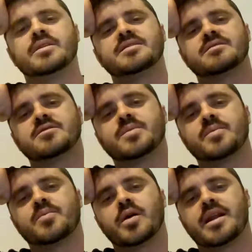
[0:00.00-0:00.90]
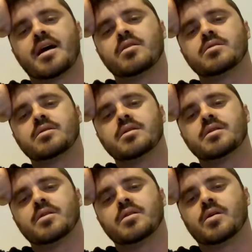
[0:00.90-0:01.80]
to just be pointed out,
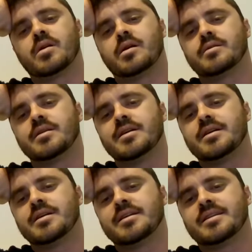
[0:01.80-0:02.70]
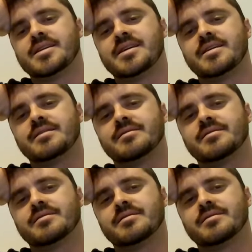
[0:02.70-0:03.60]
or the
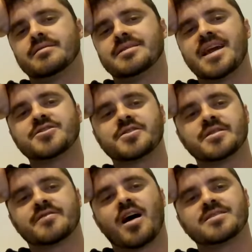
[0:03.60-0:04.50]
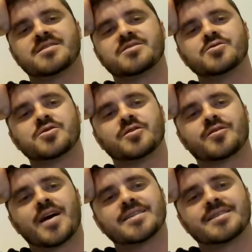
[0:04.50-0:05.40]
dangers of constitutional
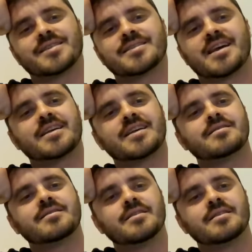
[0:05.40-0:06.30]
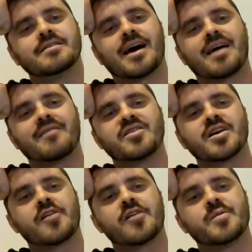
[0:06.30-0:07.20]
crisis and not having a
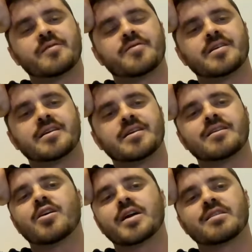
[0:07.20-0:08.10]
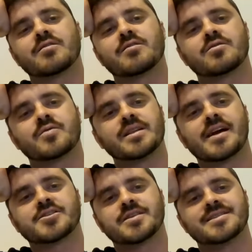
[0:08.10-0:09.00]
government for a year and going through 3
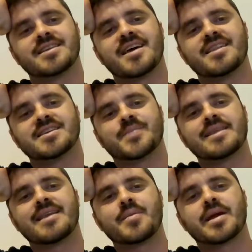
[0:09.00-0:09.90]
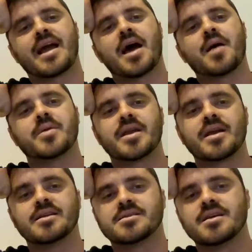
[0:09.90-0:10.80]
elections and then this pandemic happening,
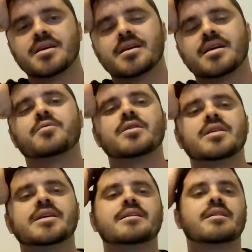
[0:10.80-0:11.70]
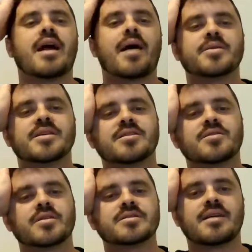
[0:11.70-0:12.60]
it really happened at the
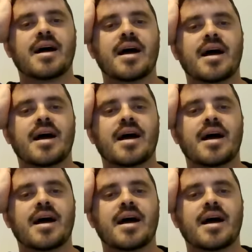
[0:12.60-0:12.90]
worst time.